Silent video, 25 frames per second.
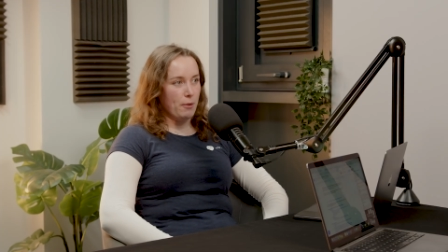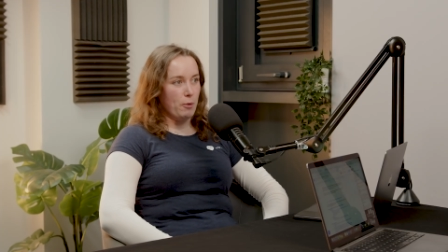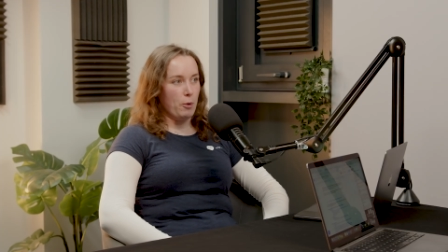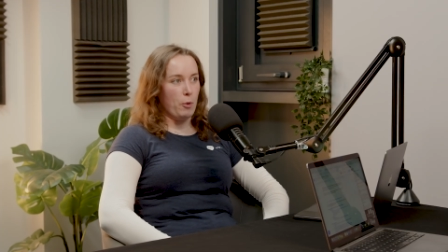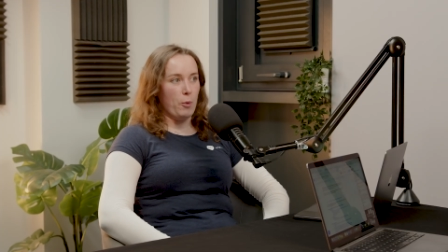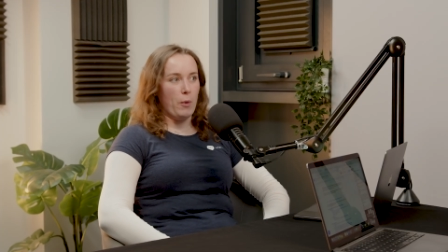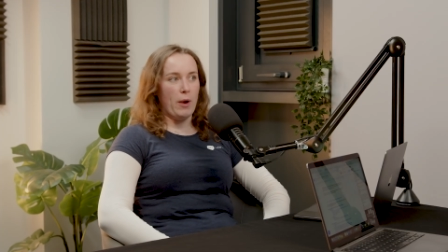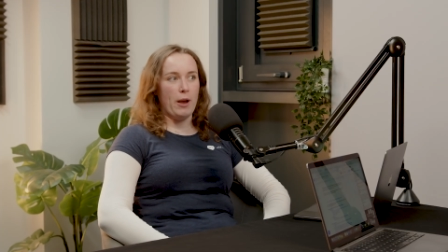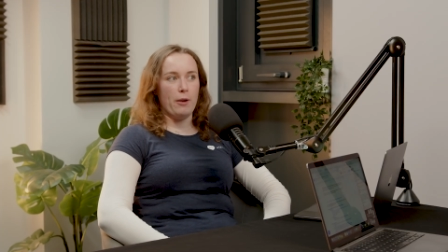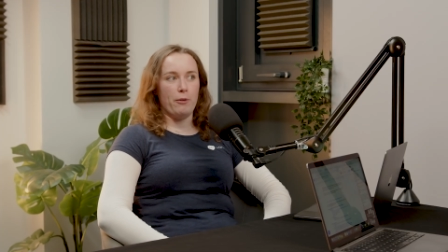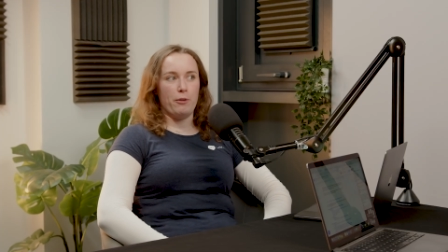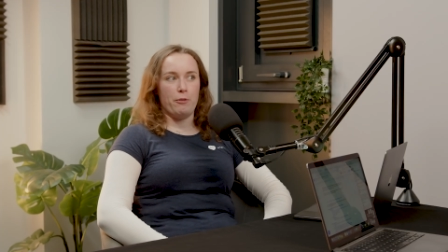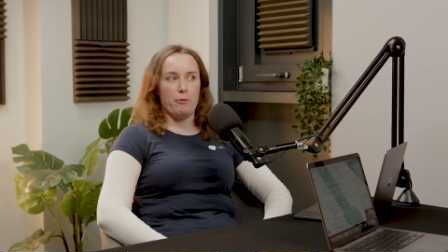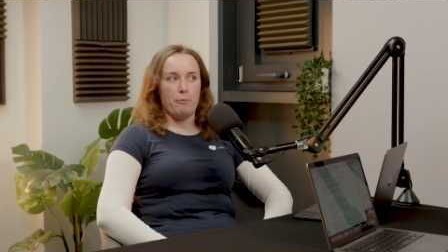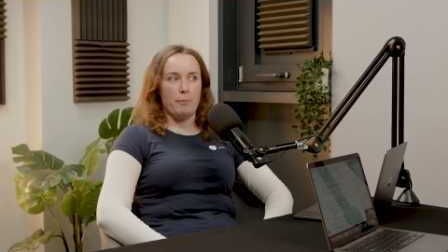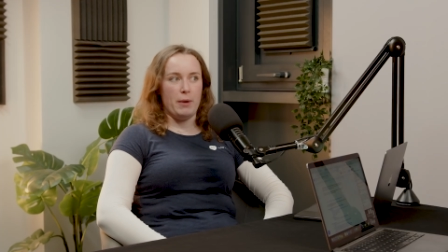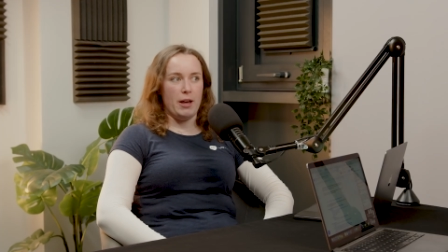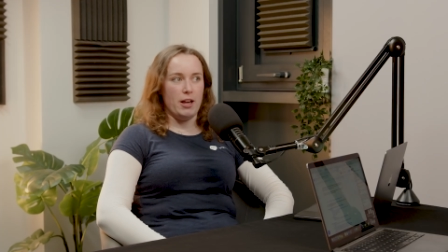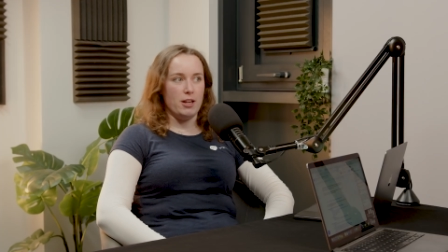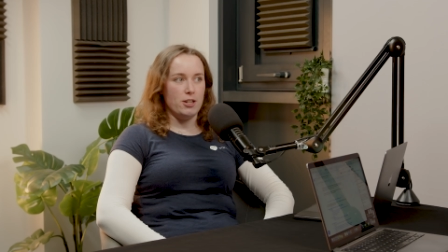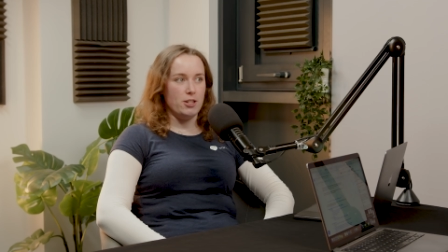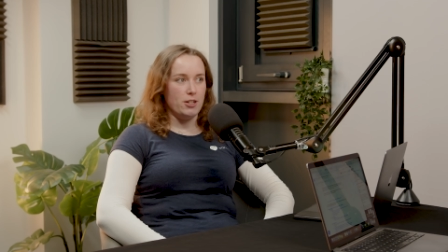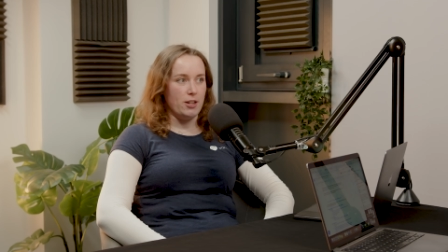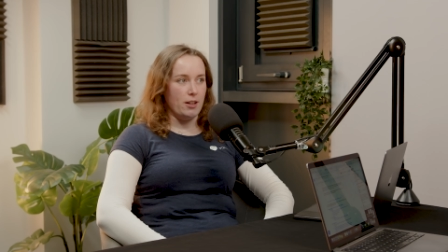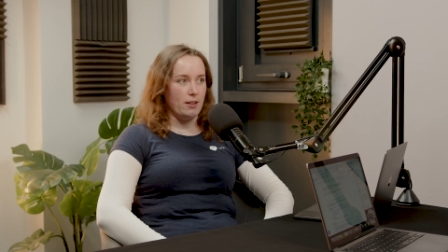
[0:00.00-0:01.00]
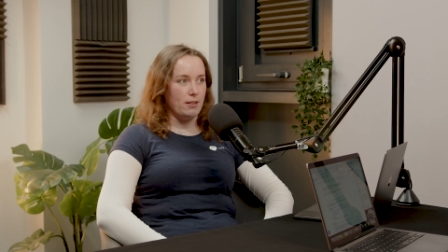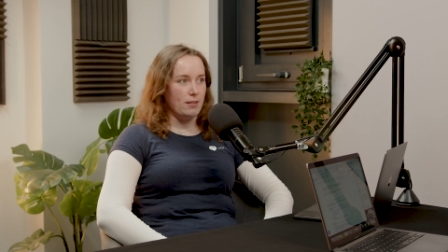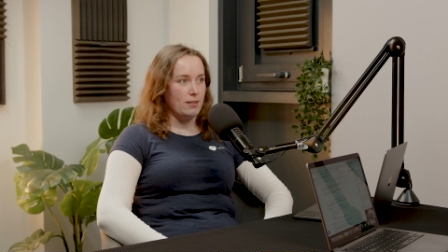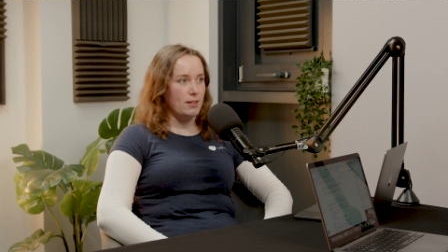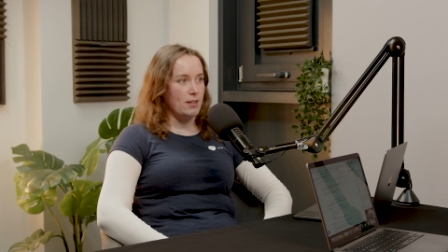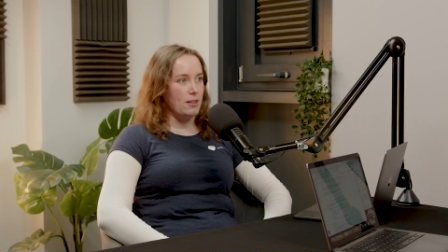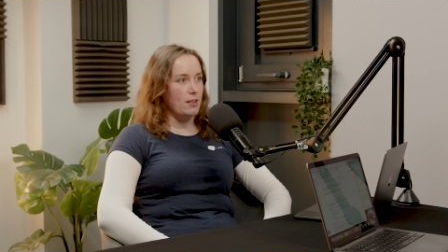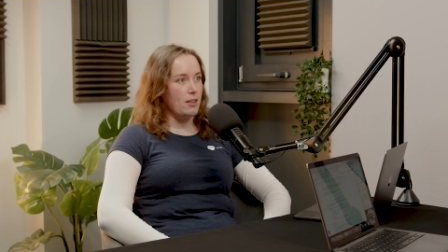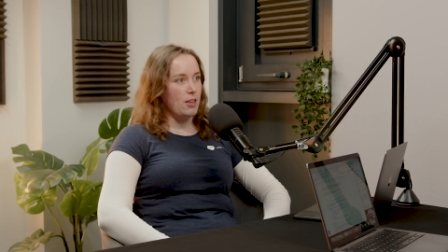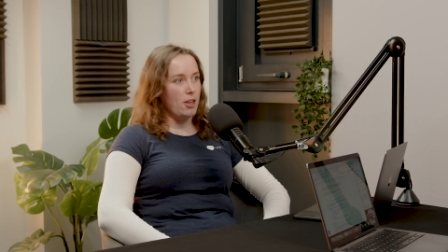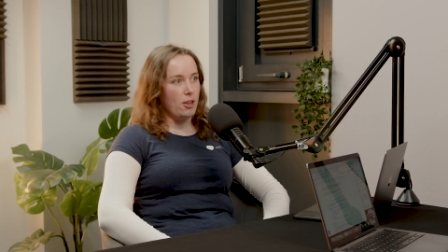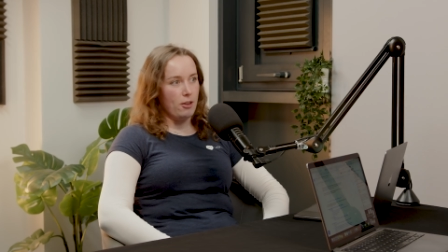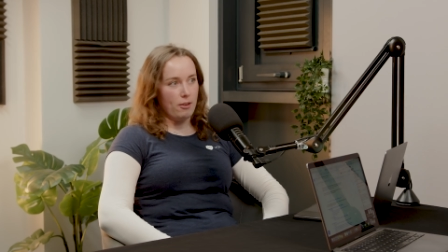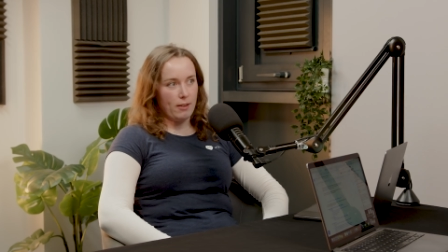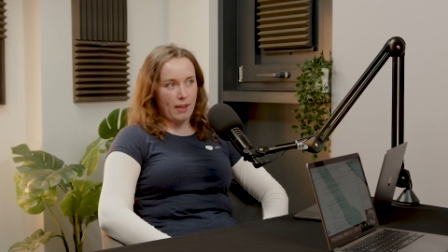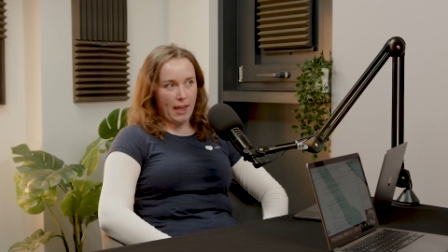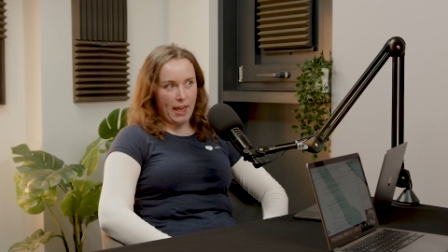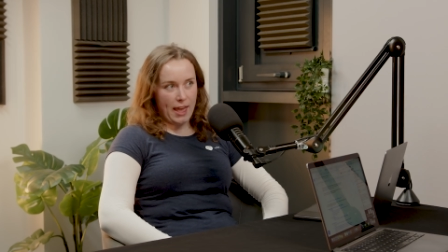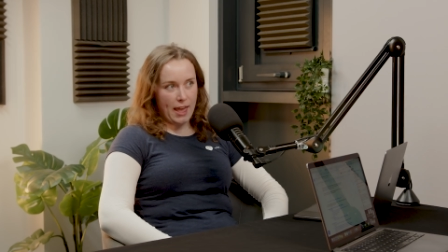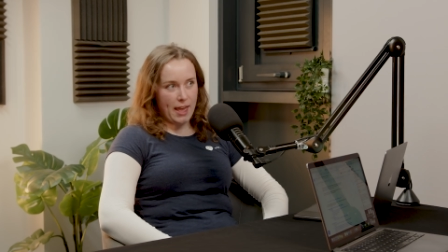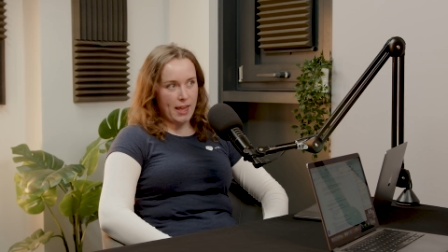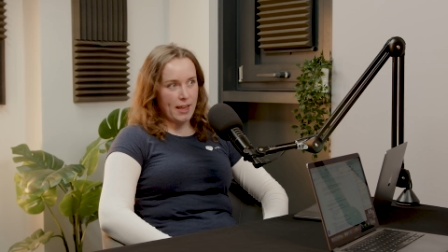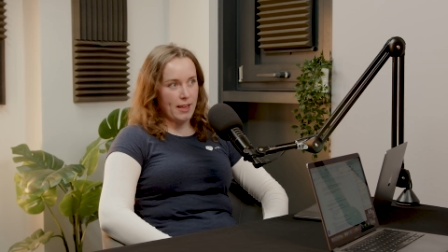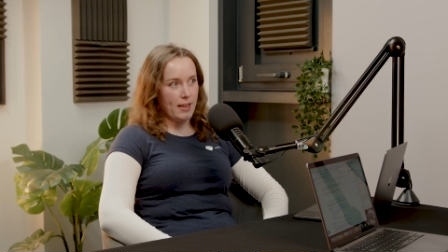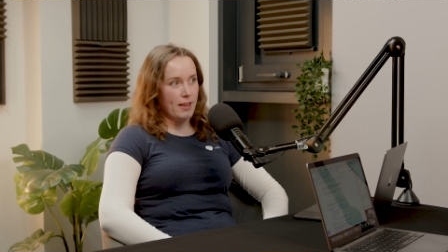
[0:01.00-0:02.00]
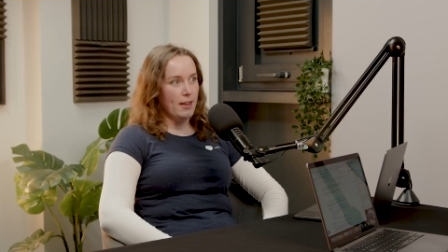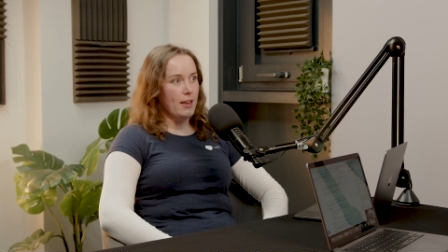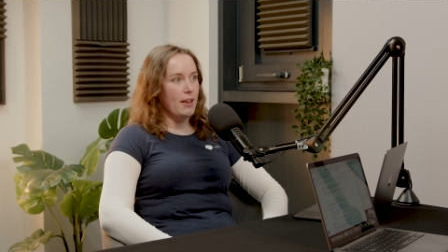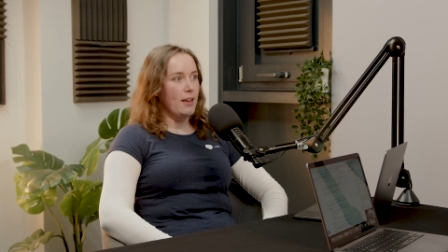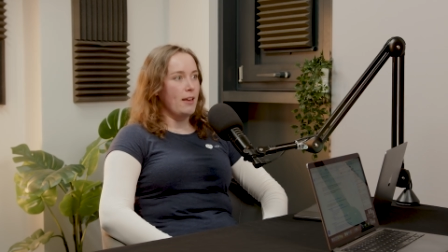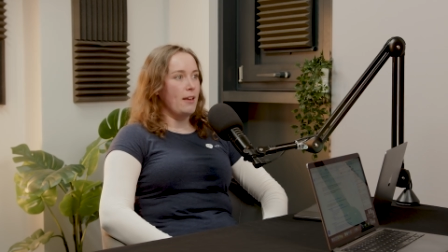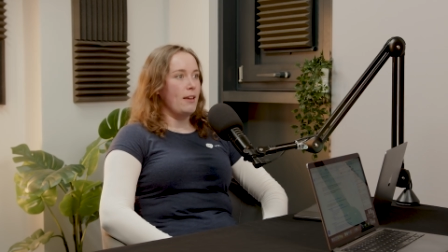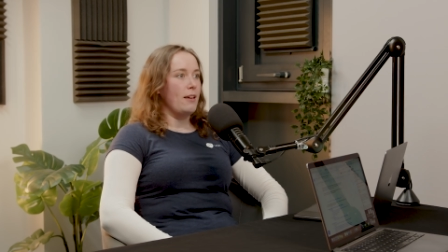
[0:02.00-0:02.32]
We work with merchants in the UK,